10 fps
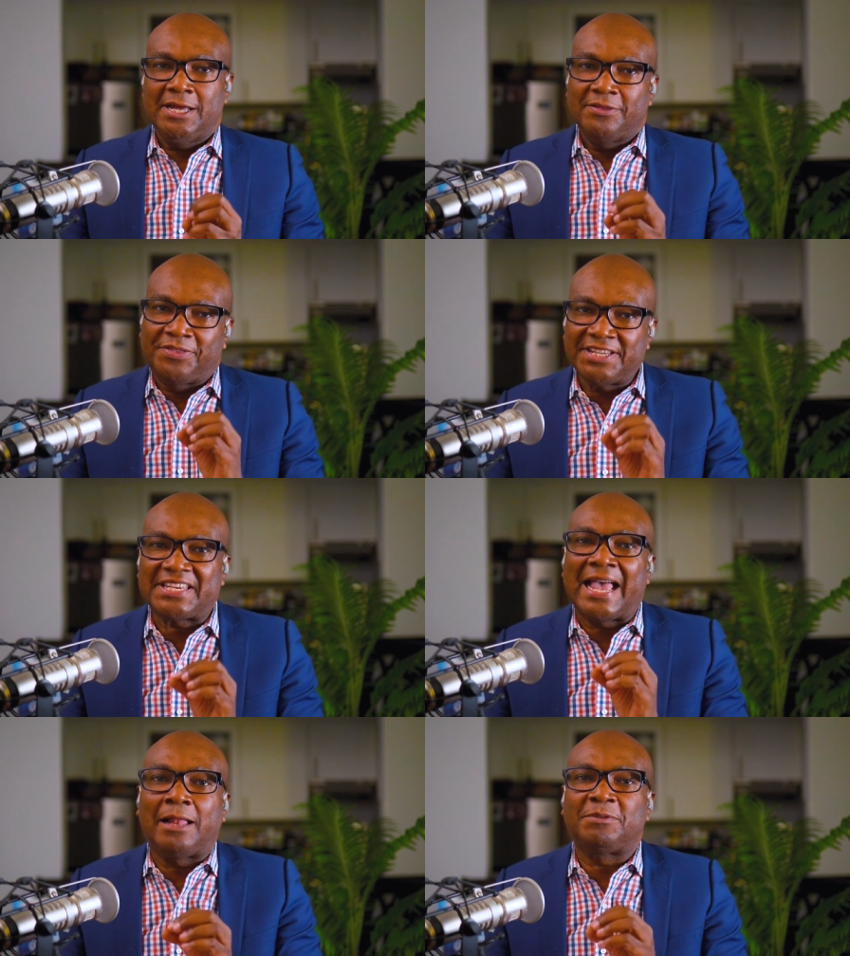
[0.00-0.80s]

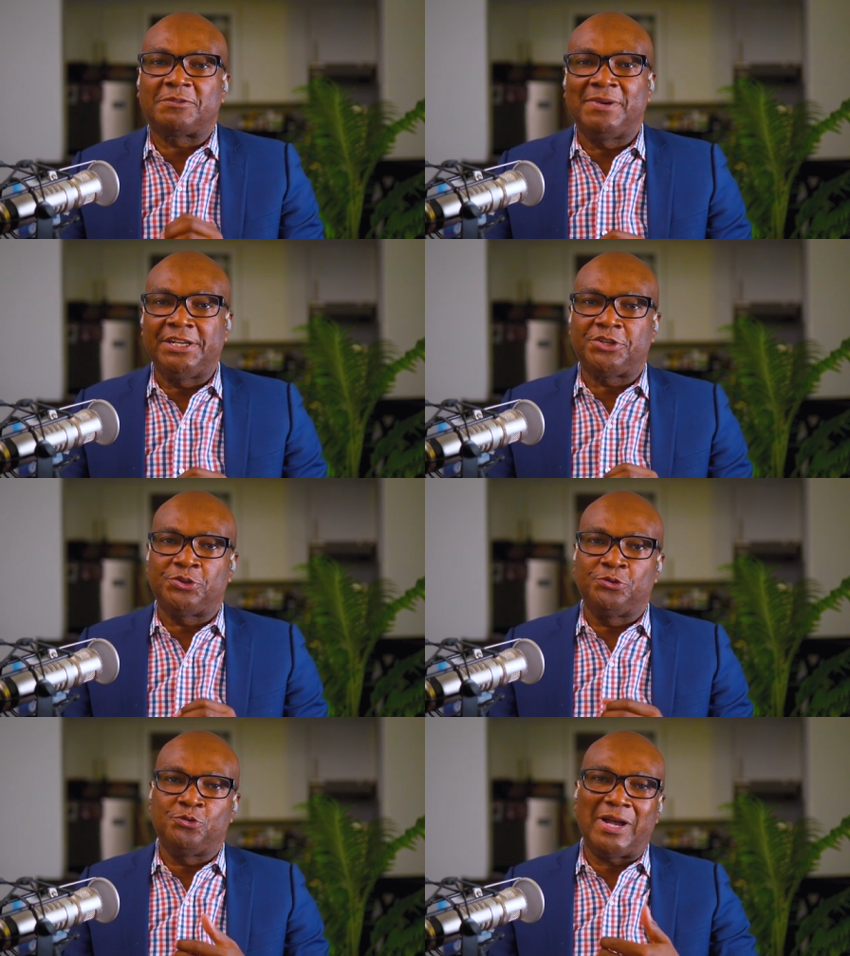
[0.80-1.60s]
This helps me
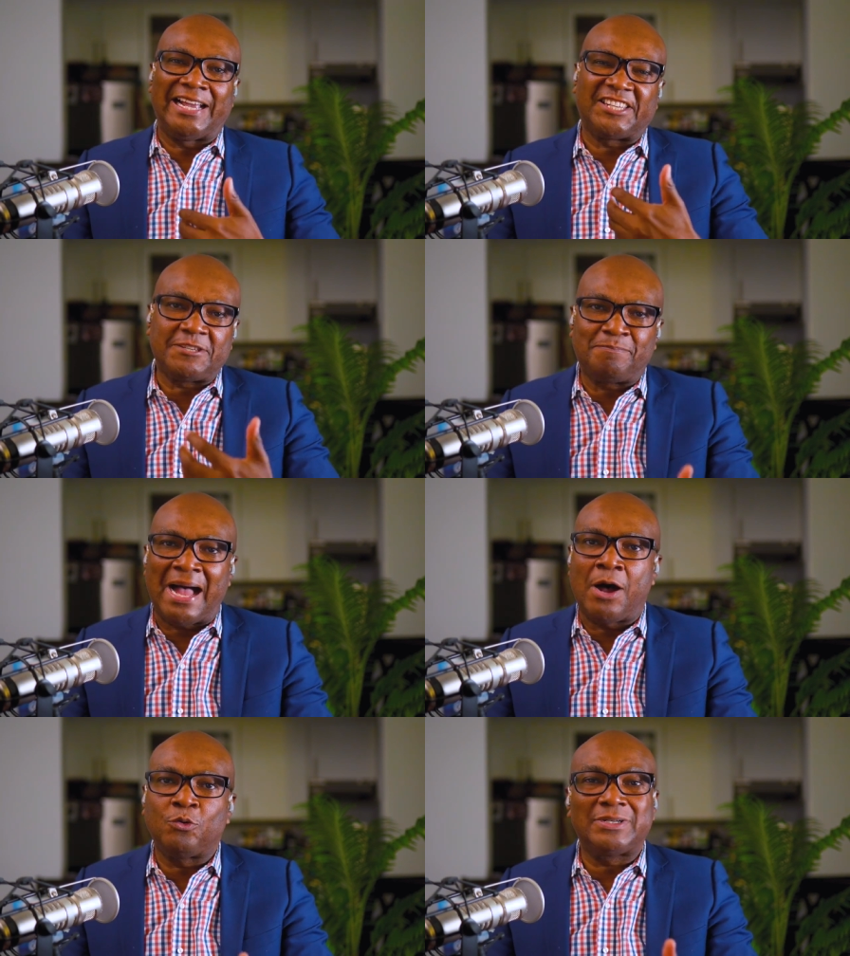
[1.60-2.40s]
to
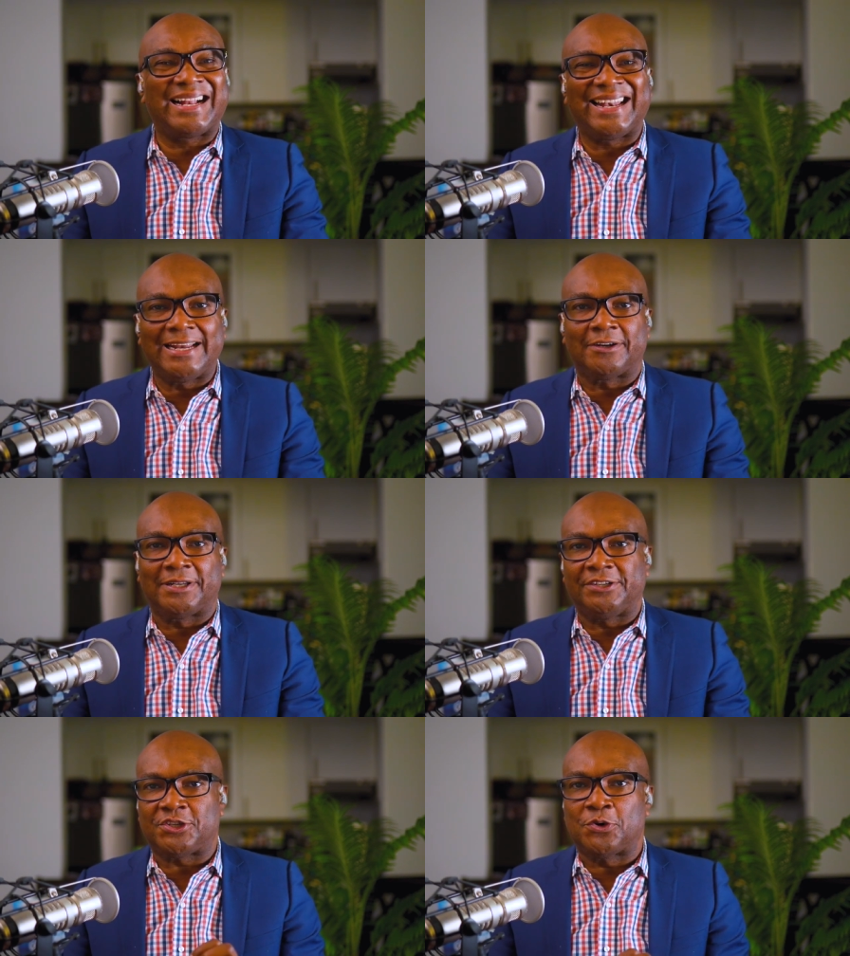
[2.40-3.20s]
expound
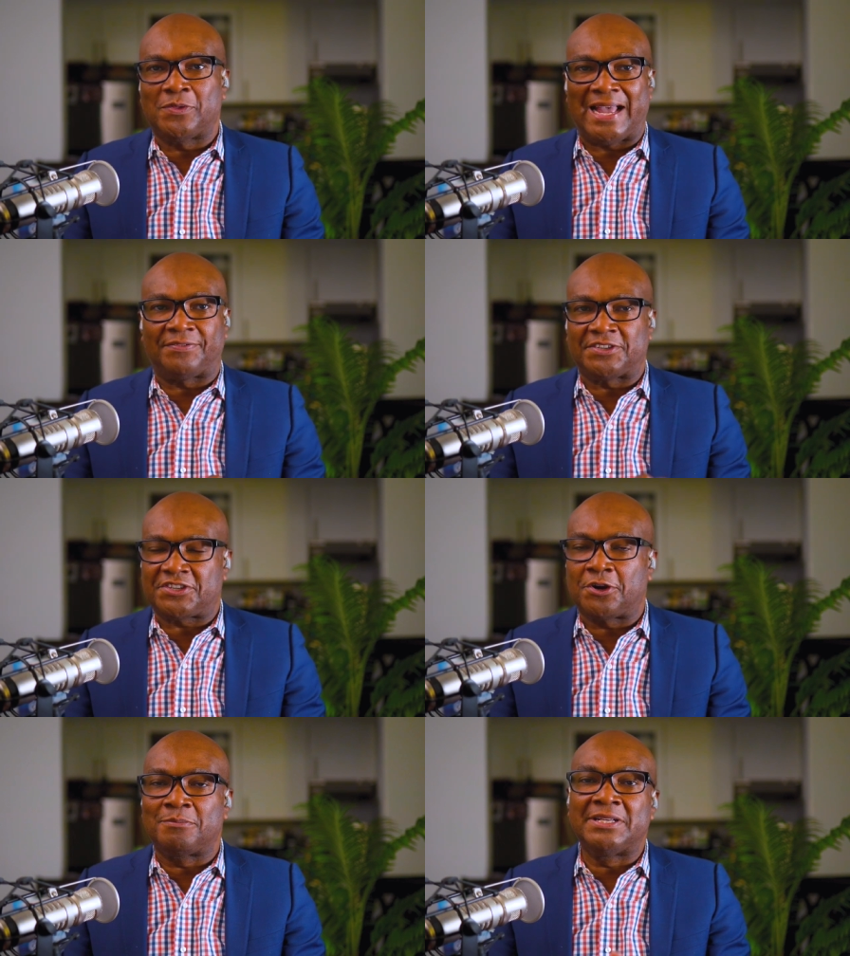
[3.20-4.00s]
clearly so that the
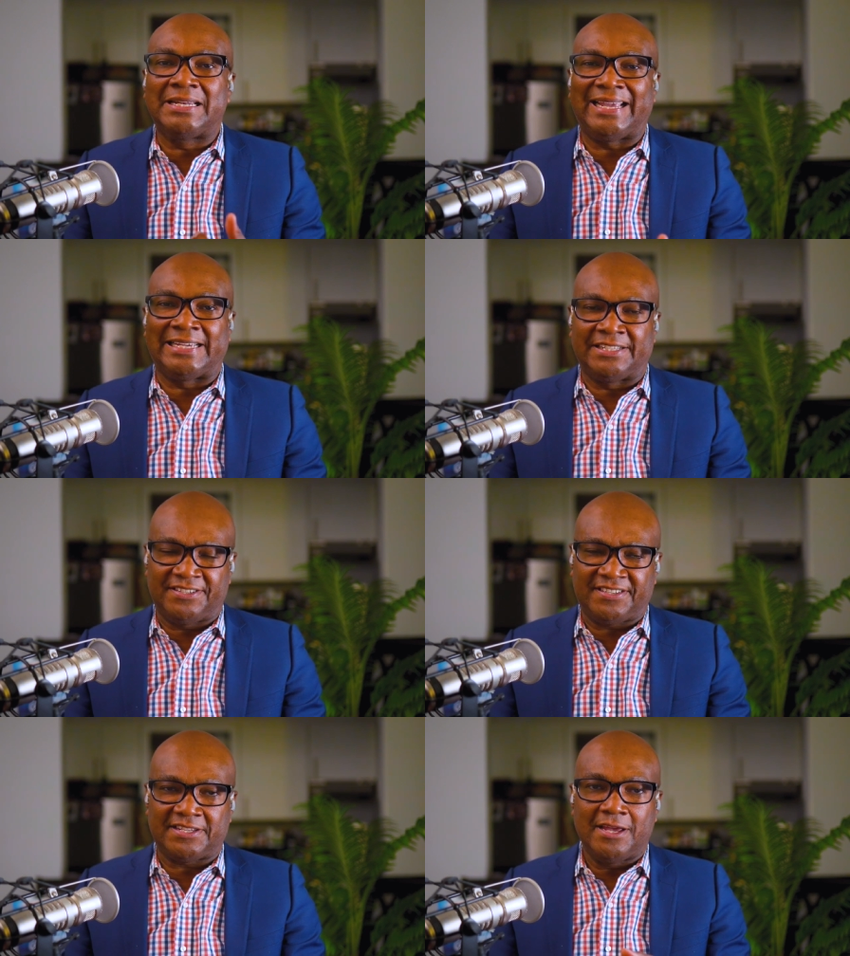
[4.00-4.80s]
sermon
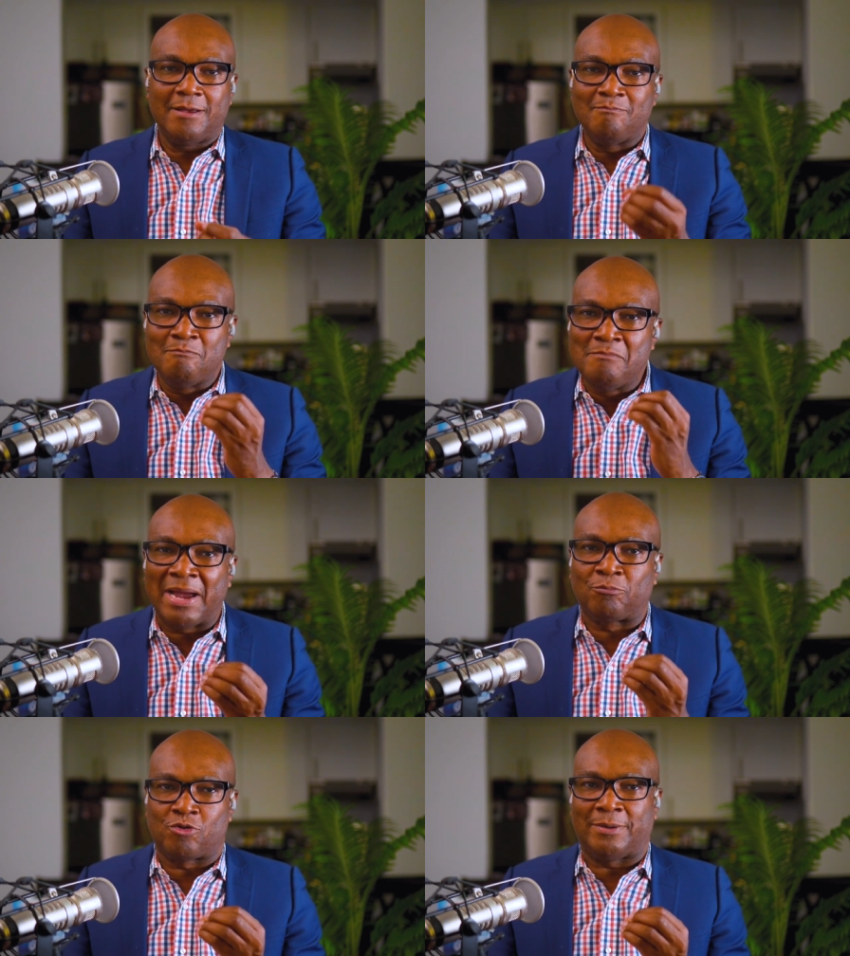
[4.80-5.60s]
is
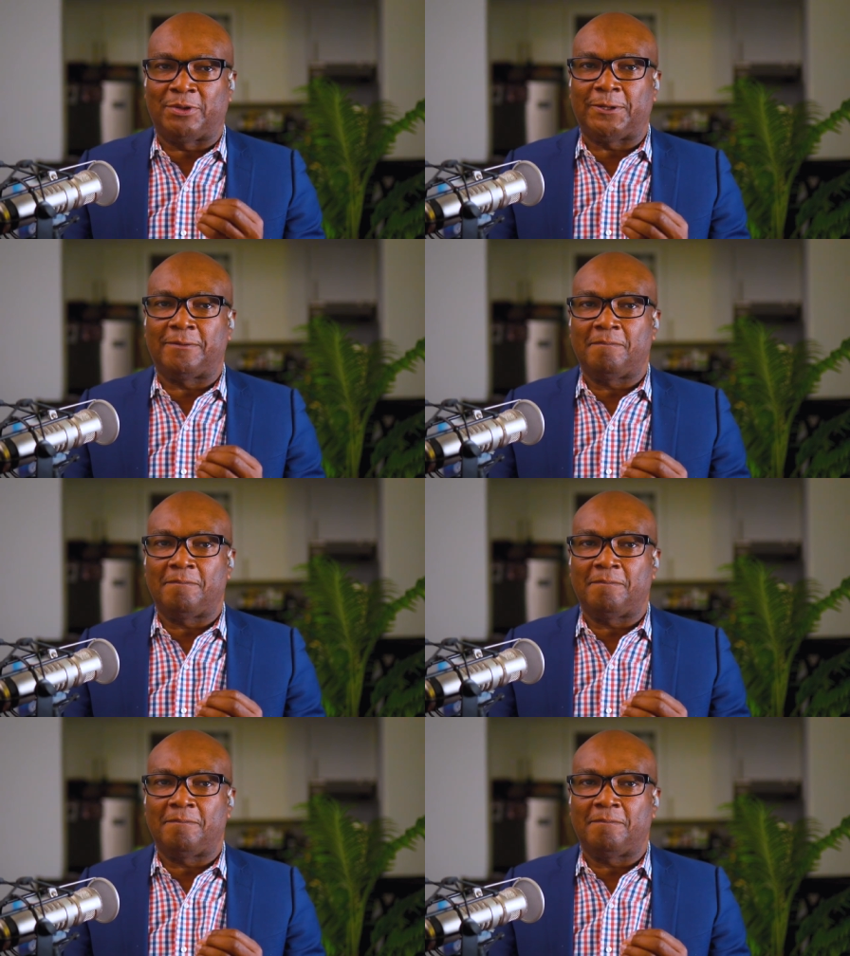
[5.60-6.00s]
memorable.